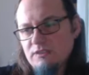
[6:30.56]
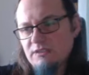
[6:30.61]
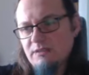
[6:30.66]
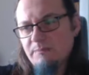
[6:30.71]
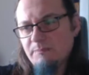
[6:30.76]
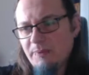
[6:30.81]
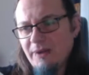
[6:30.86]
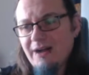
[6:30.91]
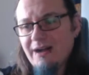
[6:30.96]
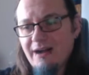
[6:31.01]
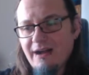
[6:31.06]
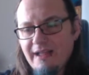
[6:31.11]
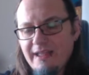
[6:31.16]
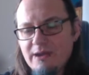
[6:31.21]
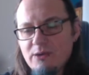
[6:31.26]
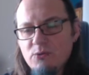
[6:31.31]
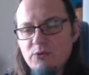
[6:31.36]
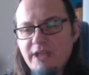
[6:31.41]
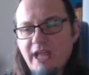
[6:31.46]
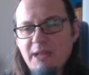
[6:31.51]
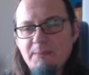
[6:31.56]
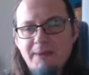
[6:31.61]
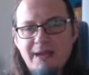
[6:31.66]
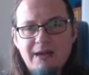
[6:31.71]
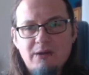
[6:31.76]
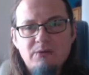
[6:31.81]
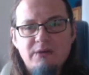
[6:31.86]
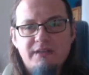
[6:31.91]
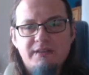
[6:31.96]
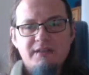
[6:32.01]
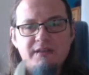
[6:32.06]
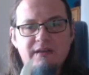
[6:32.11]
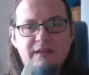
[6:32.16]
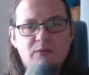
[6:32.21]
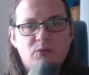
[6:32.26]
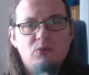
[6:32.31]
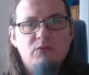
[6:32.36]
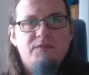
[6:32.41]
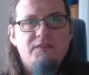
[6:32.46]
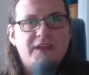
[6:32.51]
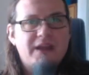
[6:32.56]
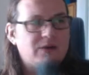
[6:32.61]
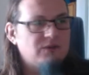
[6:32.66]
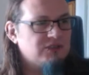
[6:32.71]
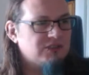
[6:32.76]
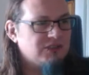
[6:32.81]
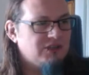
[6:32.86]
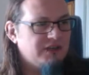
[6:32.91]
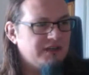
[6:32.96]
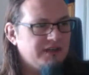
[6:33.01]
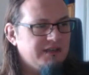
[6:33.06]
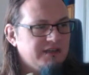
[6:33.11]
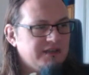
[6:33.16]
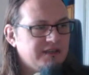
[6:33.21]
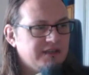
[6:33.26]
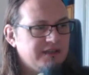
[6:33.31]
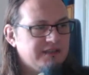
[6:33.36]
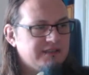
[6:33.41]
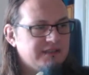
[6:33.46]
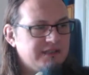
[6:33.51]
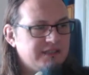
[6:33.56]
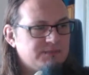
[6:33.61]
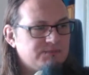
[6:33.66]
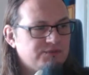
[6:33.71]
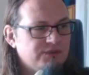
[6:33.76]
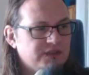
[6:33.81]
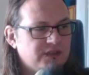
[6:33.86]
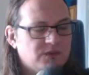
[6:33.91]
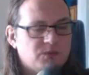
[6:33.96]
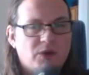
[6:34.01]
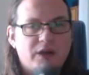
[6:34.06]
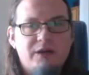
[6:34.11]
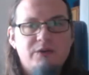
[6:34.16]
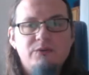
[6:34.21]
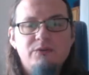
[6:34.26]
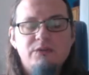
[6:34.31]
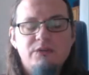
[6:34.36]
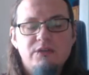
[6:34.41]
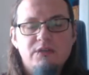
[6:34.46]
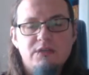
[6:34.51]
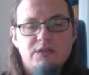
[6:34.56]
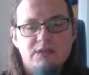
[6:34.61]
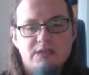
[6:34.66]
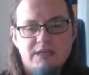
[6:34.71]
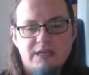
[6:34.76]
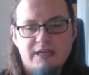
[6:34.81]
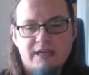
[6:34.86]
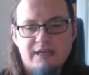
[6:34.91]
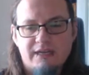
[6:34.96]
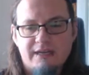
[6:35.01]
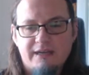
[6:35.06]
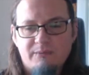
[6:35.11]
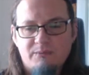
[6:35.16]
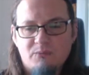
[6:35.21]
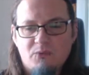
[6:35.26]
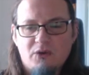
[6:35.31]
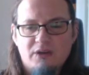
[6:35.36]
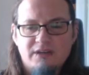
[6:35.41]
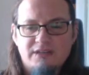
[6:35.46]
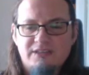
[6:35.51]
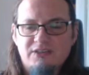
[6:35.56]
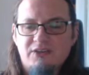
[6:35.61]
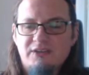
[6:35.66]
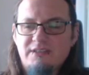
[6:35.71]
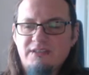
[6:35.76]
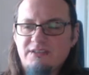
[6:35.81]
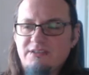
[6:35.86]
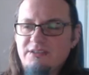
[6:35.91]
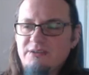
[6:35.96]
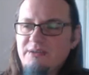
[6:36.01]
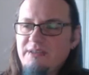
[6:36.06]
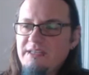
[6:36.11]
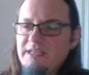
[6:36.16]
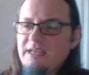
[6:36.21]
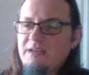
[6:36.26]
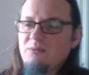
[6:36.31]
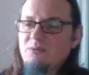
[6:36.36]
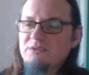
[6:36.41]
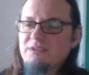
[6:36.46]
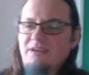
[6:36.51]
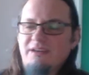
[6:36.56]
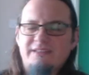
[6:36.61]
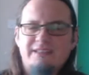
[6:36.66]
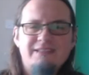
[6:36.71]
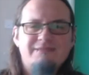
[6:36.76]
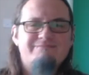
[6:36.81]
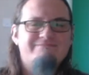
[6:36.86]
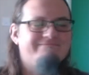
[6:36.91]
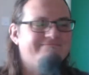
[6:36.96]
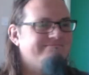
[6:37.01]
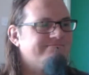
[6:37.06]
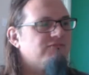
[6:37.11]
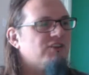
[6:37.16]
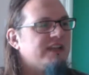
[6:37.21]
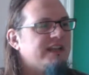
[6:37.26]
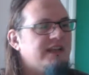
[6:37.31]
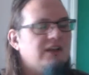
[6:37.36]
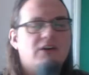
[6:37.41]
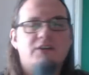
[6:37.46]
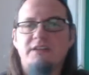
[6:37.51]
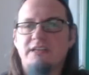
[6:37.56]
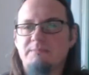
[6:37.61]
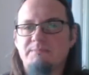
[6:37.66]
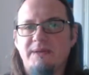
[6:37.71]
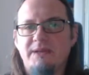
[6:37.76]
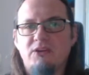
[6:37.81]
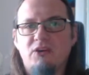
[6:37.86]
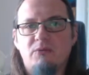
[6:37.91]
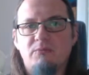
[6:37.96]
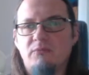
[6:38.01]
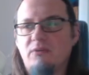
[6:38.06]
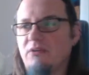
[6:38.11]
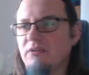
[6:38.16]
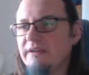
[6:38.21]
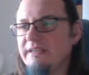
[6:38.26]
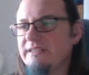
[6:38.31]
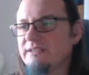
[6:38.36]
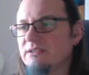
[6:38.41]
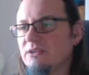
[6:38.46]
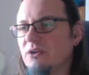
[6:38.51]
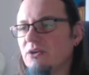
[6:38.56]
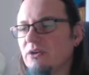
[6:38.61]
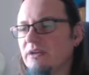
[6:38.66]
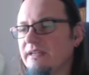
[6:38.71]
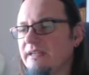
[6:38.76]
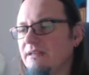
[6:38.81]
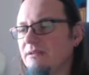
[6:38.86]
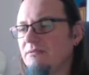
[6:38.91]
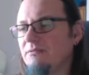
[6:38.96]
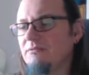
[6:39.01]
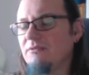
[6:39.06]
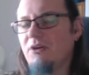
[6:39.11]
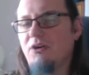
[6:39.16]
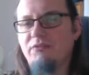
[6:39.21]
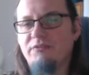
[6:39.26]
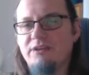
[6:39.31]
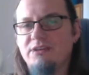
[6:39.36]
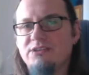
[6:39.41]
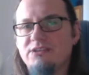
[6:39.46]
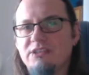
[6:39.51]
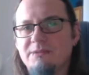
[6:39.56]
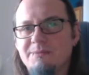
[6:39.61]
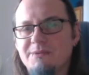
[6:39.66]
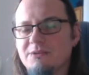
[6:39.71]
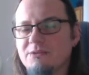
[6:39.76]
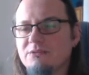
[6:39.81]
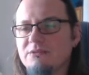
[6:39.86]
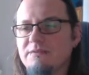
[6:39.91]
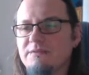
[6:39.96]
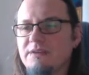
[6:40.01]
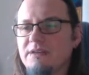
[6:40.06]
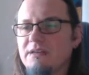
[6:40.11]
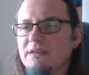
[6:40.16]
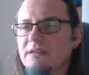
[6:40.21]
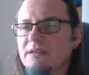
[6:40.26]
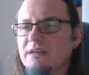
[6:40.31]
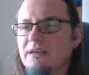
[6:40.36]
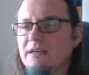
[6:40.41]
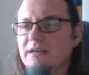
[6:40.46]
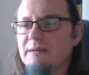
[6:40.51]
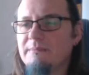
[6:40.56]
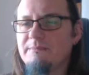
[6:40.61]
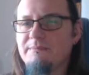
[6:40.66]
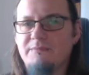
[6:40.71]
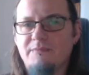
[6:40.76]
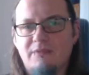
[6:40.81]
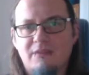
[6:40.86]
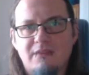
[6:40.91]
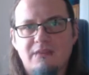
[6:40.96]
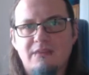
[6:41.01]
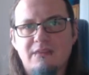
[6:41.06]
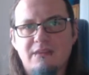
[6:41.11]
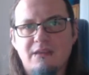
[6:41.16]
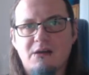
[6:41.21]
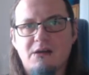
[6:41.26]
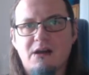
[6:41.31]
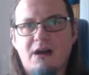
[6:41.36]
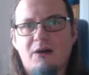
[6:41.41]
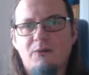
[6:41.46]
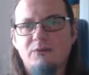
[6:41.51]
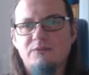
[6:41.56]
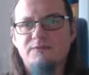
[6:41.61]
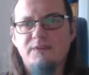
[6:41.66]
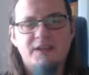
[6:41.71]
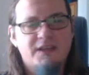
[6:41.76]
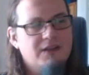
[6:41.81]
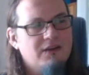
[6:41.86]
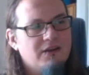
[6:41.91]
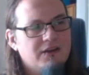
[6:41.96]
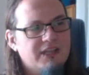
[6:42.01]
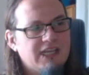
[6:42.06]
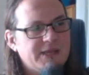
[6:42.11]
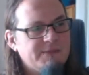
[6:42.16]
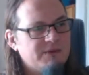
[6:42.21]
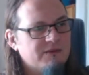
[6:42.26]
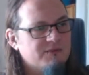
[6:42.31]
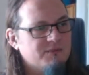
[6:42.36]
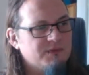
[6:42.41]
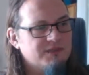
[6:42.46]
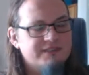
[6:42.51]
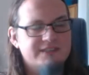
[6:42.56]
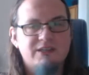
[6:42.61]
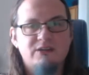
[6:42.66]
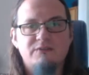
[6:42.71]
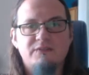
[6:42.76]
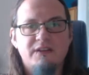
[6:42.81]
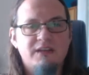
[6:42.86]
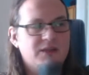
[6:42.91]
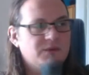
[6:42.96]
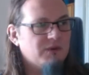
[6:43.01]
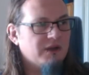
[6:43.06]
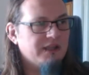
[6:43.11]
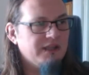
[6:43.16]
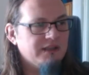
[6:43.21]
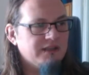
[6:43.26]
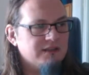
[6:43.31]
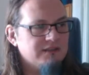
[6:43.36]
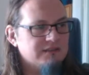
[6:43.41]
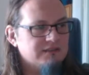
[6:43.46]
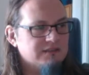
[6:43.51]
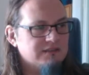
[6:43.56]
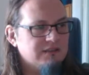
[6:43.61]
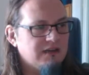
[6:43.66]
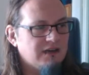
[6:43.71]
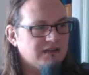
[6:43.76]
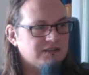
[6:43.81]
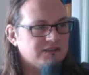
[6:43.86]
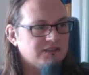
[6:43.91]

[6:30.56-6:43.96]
But it all came out, and all of the outside is printed well. What I decided to do in the end was, I didn't really like this big Oni skull in orange, to be honest with you. I was thinking I'd keep it for myself anyway, because I